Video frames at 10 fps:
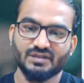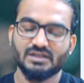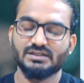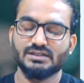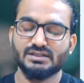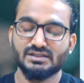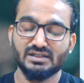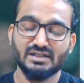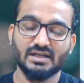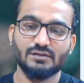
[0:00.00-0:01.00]
and
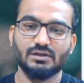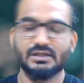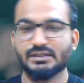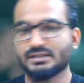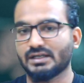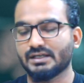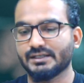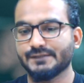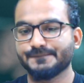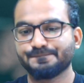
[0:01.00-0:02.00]
it has already
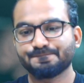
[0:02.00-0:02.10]
started.